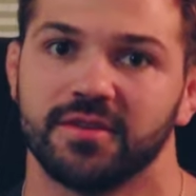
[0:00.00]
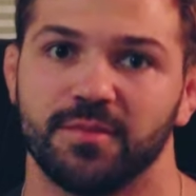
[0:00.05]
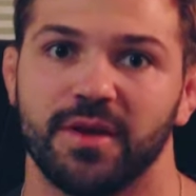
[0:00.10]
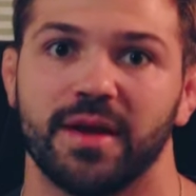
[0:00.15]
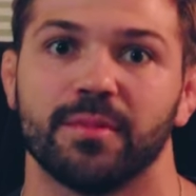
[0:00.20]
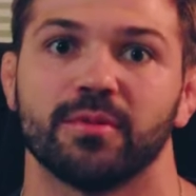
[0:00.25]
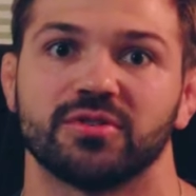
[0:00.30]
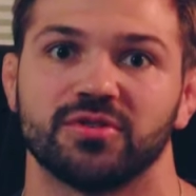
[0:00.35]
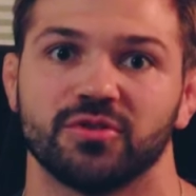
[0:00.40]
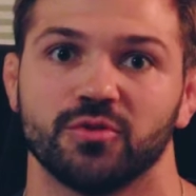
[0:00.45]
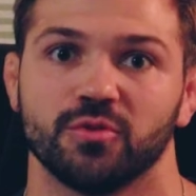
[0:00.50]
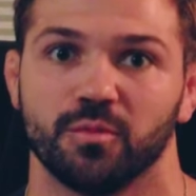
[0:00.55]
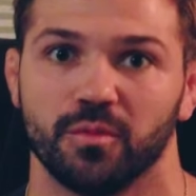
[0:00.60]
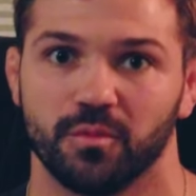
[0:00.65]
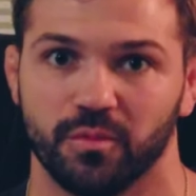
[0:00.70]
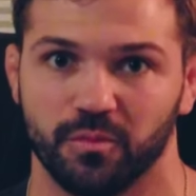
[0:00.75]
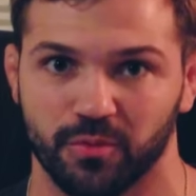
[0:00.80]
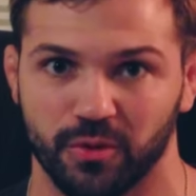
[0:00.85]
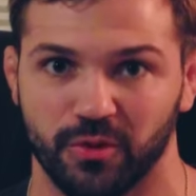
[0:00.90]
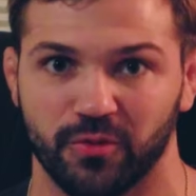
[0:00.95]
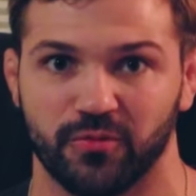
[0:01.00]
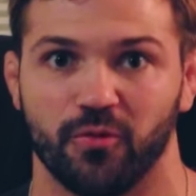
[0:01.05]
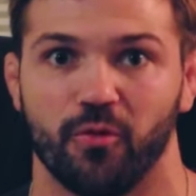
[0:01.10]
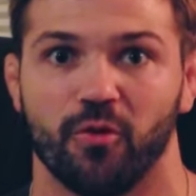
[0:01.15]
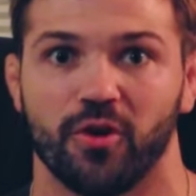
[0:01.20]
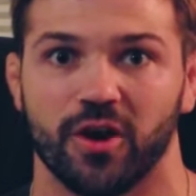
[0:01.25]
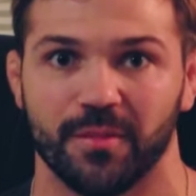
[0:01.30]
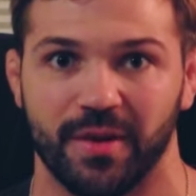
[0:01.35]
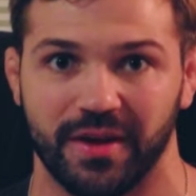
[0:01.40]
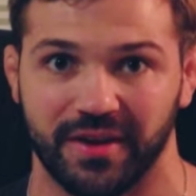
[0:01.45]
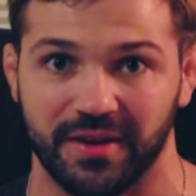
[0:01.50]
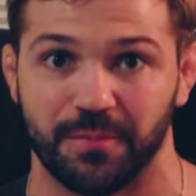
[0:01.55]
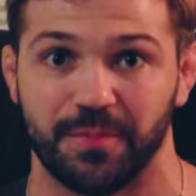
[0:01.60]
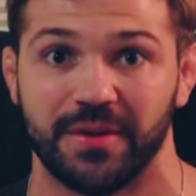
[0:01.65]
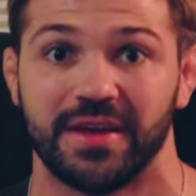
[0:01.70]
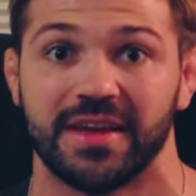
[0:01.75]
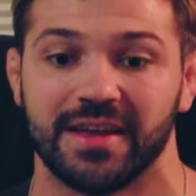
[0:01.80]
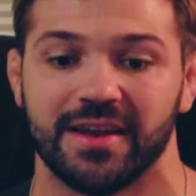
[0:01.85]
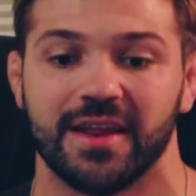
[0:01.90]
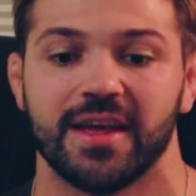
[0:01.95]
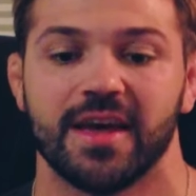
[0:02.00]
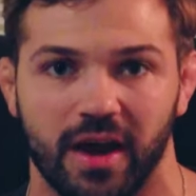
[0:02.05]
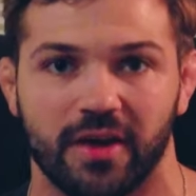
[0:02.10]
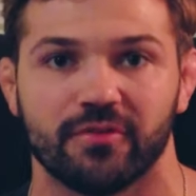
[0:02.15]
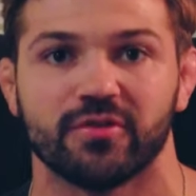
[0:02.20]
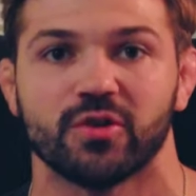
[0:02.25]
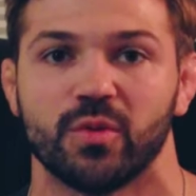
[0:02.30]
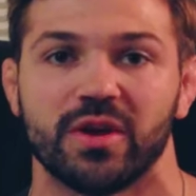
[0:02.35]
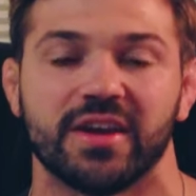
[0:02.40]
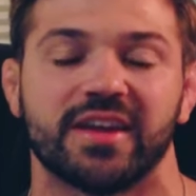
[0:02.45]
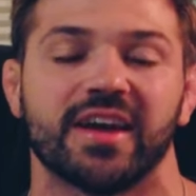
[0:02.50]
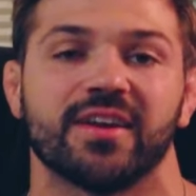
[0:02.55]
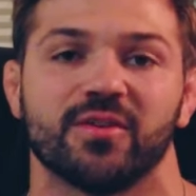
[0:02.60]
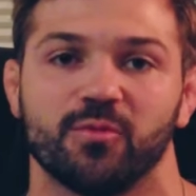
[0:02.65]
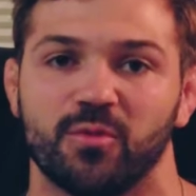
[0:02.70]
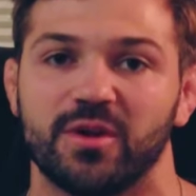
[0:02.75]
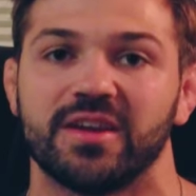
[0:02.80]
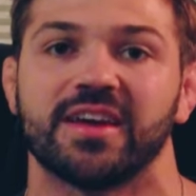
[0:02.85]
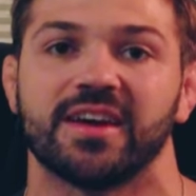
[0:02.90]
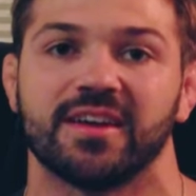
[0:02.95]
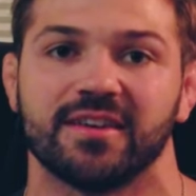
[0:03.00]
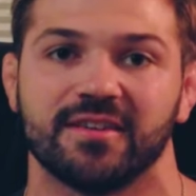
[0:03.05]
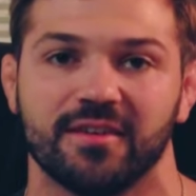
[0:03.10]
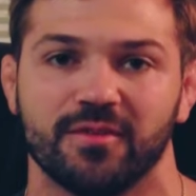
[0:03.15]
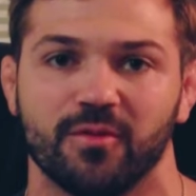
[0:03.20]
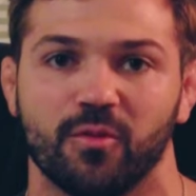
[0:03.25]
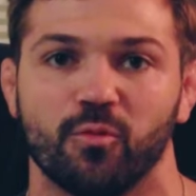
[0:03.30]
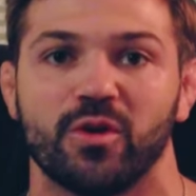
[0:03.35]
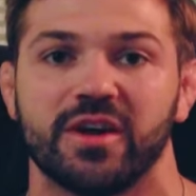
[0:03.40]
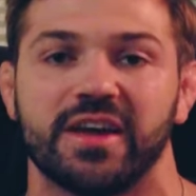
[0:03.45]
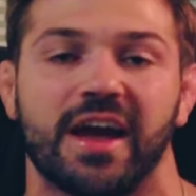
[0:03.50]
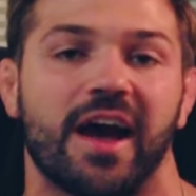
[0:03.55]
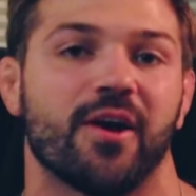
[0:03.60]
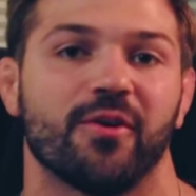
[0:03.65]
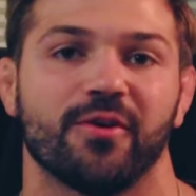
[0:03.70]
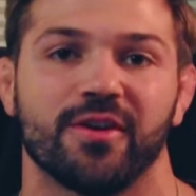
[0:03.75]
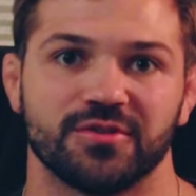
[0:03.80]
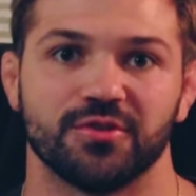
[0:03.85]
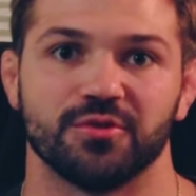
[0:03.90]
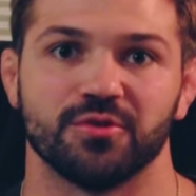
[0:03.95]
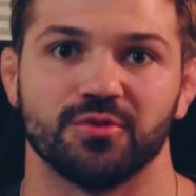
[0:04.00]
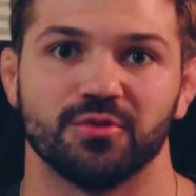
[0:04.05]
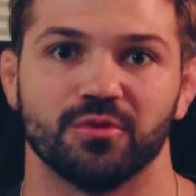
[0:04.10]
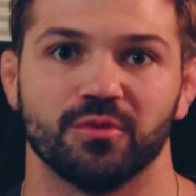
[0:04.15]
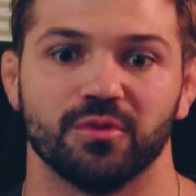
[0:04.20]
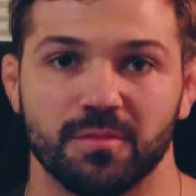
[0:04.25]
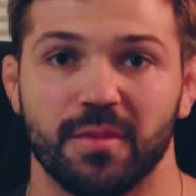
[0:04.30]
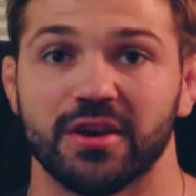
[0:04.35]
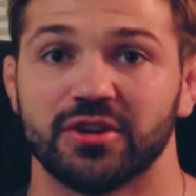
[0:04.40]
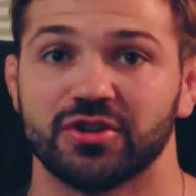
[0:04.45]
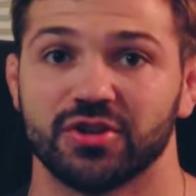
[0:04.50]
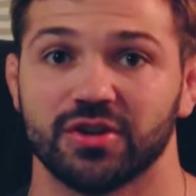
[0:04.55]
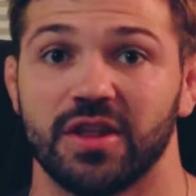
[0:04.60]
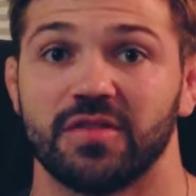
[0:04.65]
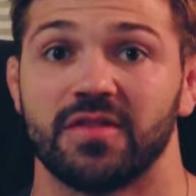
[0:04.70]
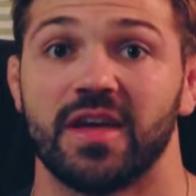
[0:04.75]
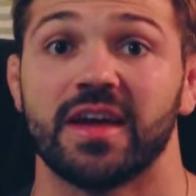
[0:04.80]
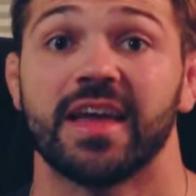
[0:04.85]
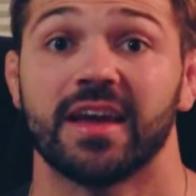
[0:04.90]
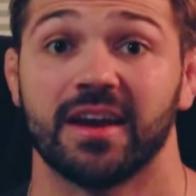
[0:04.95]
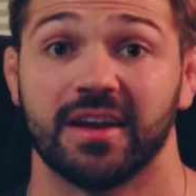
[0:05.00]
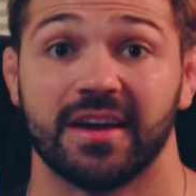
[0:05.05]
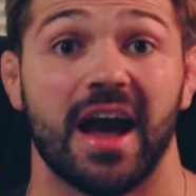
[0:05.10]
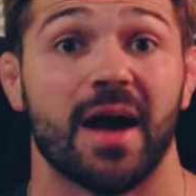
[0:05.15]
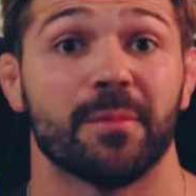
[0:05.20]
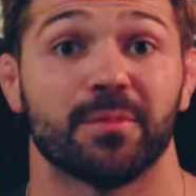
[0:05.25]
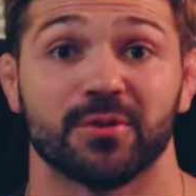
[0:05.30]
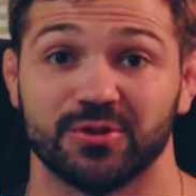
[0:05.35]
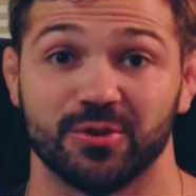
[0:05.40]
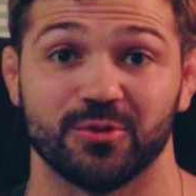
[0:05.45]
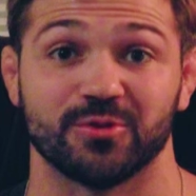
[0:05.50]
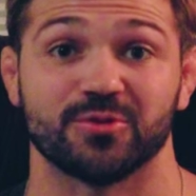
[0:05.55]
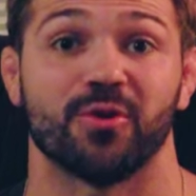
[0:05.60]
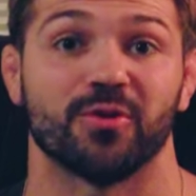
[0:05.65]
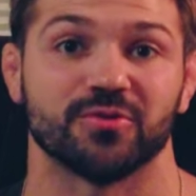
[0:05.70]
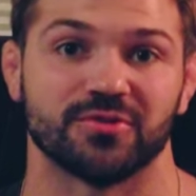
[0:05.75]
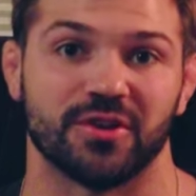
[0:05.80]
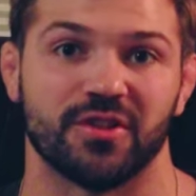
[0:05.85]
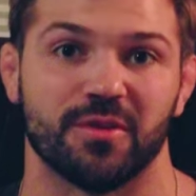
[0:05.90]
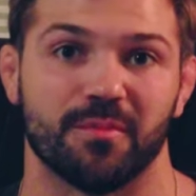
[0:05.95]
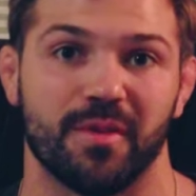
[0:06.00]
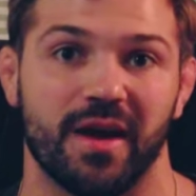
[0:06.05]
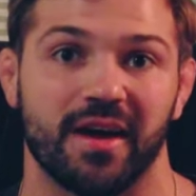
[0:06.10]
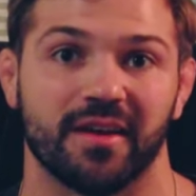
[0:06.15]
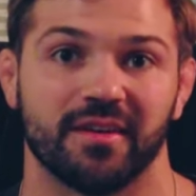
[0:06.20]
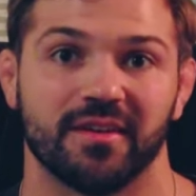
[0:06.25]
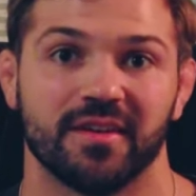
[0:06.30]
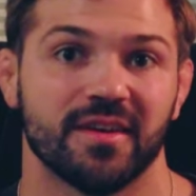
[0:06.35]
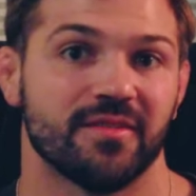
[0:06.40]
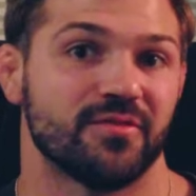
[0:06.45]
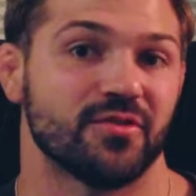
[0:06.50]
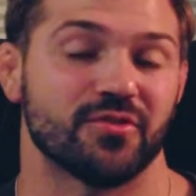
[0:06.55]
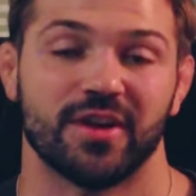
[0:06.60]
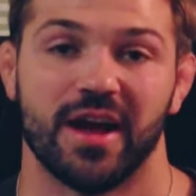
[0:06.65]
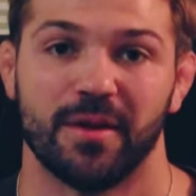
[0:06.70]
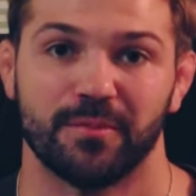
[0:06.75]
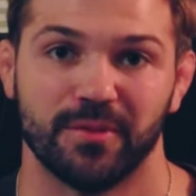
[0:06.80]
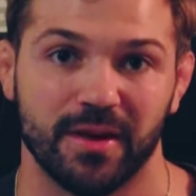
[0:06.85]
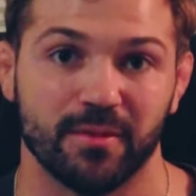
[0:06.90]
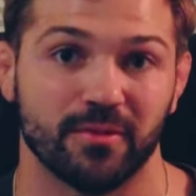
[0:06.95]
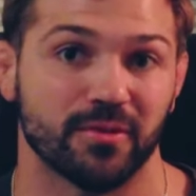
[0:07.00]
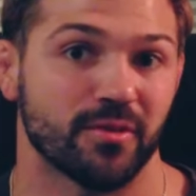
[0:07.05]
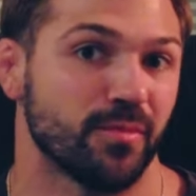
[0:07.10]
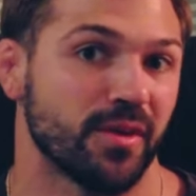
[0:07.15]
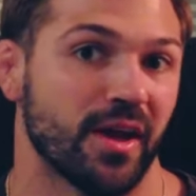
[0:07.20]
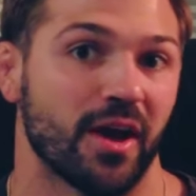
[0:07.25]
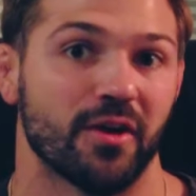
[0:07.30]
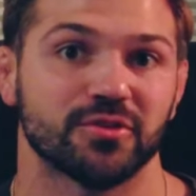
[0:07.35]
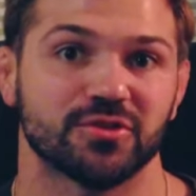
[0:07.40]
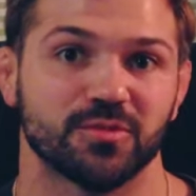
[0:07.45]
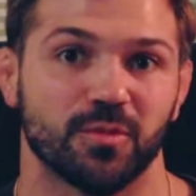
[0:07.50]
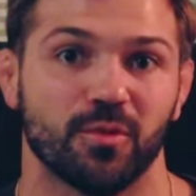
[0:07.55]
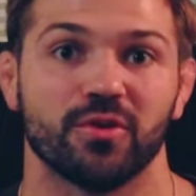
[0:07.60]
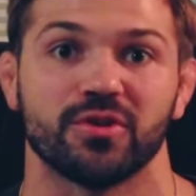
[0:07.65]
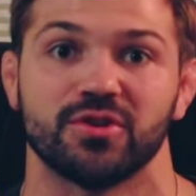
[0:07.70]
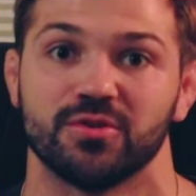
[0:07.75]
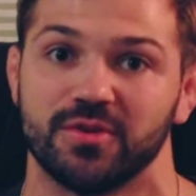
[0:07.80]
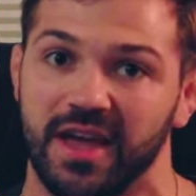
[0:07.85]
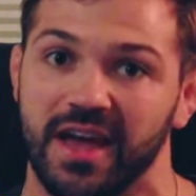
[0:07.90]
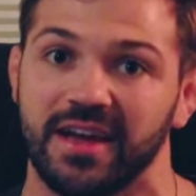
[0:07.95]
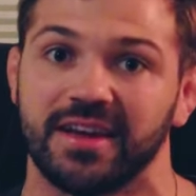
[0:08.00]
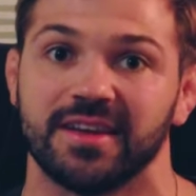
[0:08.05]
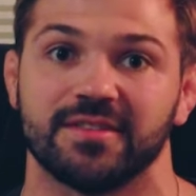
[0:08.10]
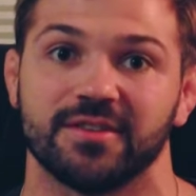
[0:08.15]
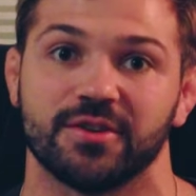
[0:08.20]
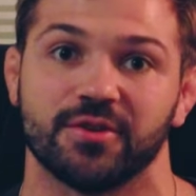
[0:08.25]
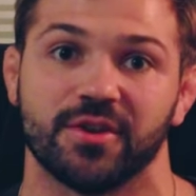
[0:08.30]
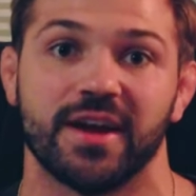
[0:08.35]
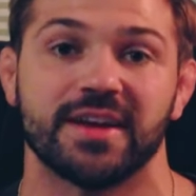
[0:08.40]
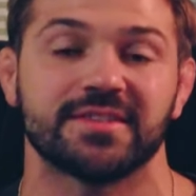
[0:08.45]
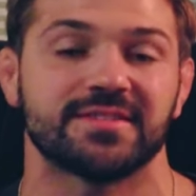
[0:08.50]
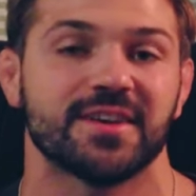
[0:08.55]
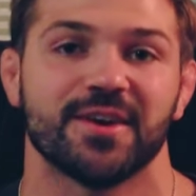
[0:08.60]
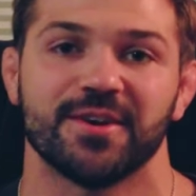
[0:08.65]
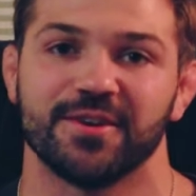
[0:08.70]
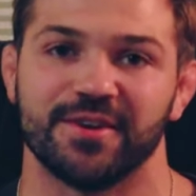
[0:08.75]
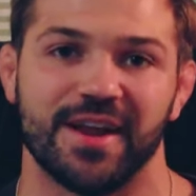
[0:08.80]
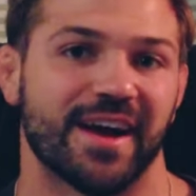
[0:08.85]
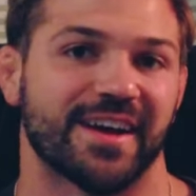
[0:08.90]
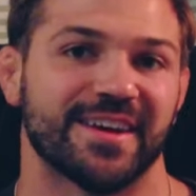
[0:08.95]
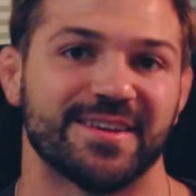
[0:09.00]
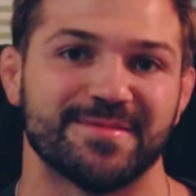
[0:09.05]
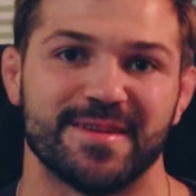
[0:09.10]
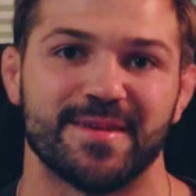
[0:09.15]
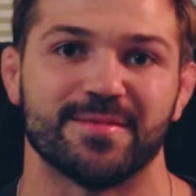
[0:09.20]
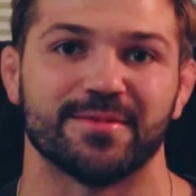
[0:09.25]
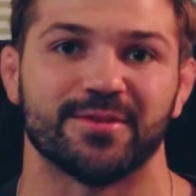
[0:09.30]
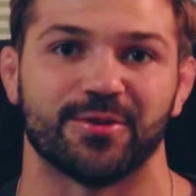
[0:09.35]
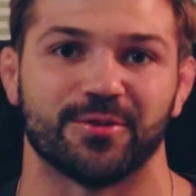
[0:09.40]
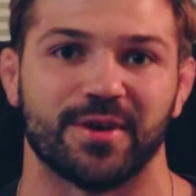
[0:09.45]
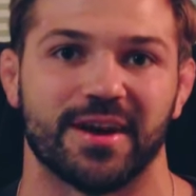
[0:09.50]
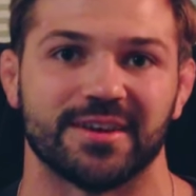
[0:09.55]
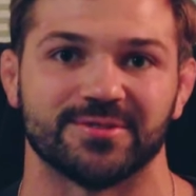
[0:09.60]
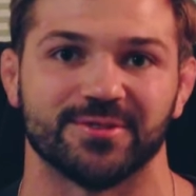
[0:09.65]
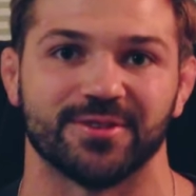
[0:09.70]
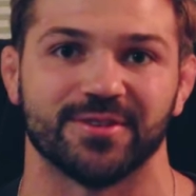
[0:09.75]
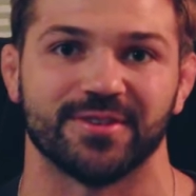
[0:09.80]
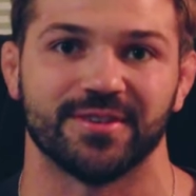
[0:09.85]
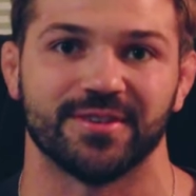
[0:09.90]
to be able to perform and compete every weekend, week in, week out, to make sure that they can accomplish those goals on the mat. If you're not able to be eligible and you can't get the grades, you're not going to be able to wrestle.